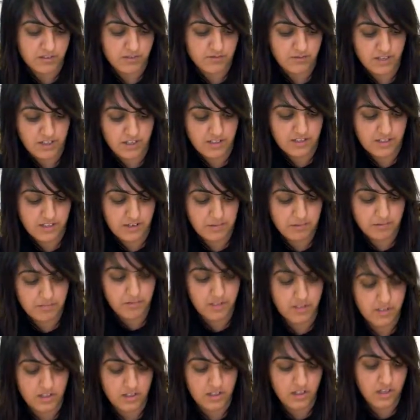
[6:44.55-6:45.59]
For
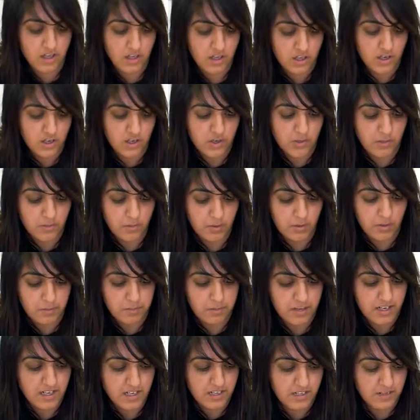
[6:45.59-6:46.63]
example, you won't
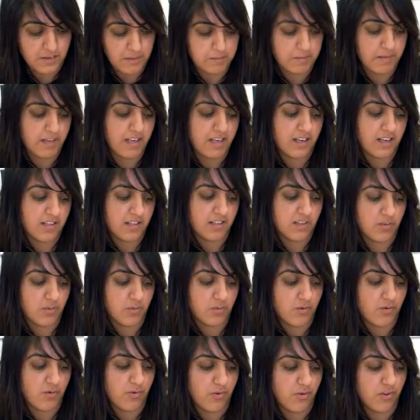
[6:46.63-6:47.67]
make
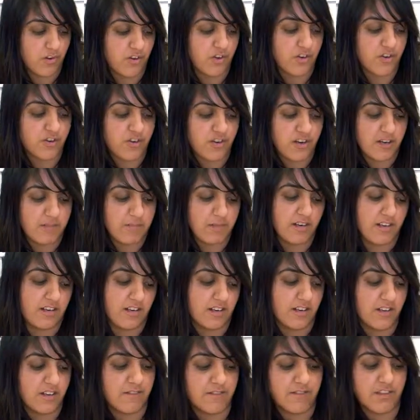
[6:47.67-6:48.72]
someone run on a treadmill
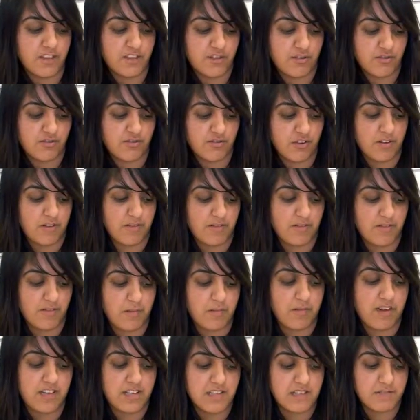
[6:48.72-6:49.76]
if they're suffering from
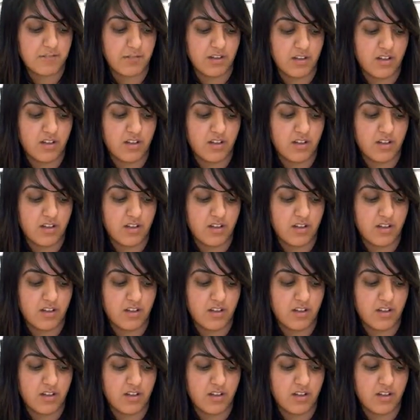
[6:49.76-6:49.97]
asthma.